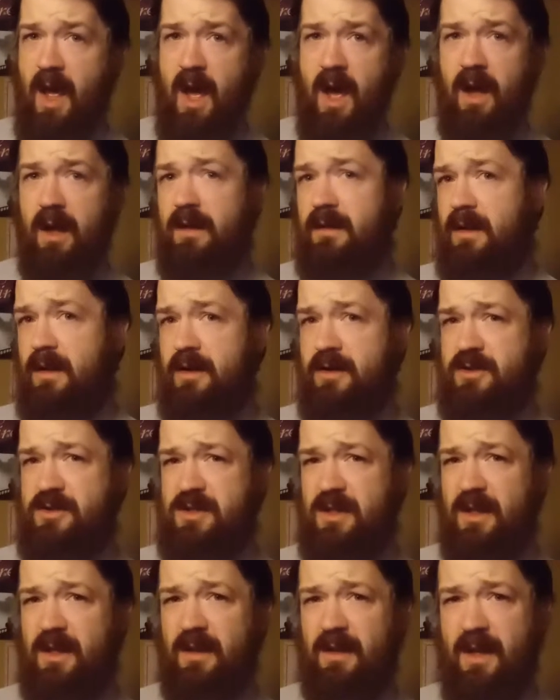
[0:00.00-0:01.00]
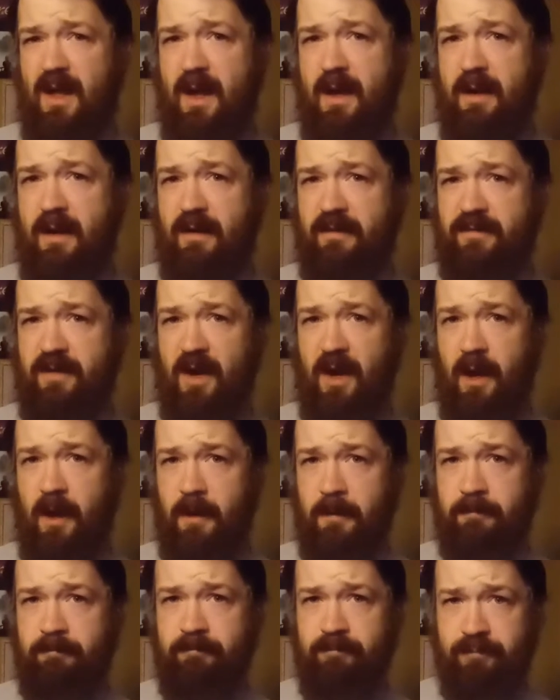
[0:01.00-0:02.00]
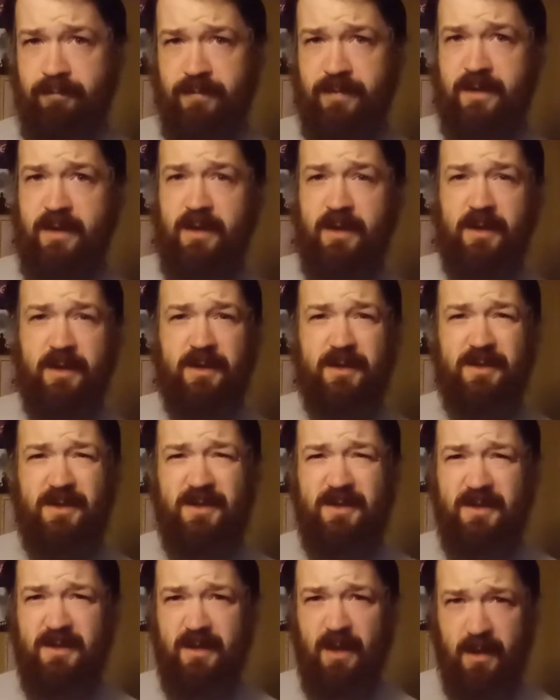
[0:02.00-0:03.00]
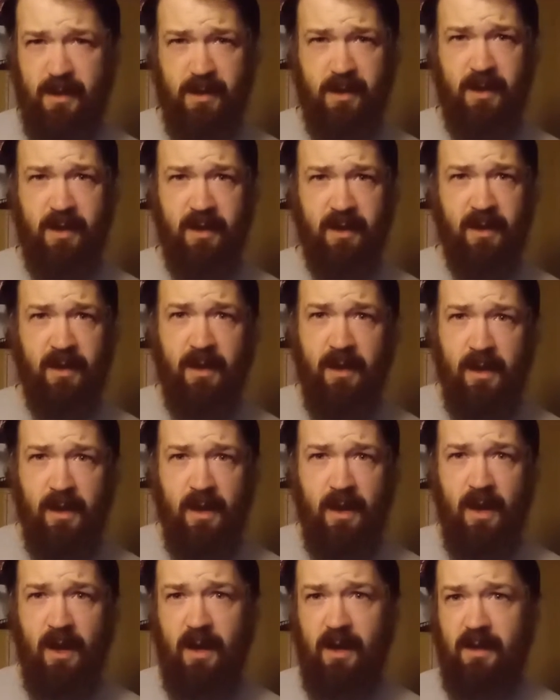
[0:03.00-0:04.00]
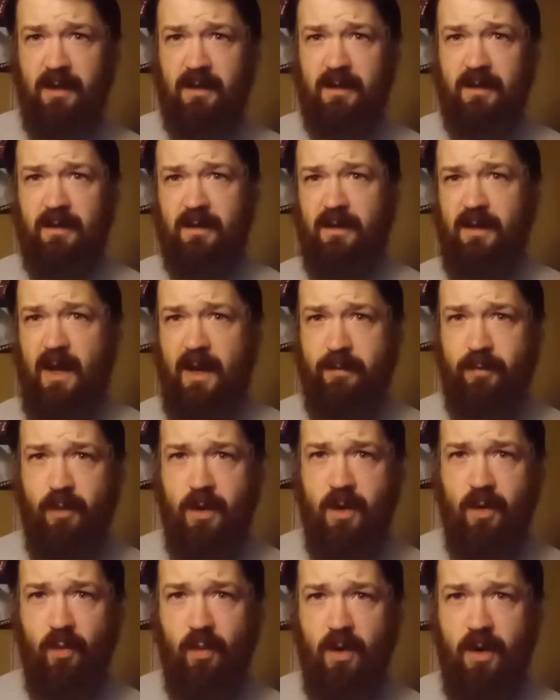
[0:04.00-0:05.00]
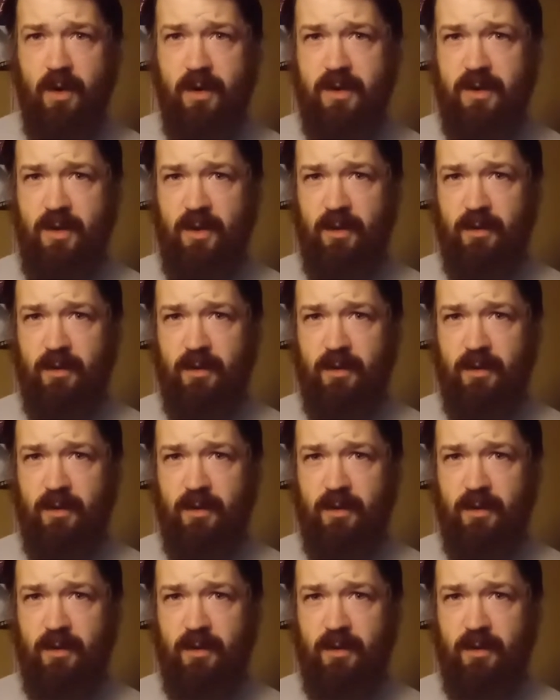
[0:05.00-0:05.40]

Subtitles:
Largely a lot of studying, library work,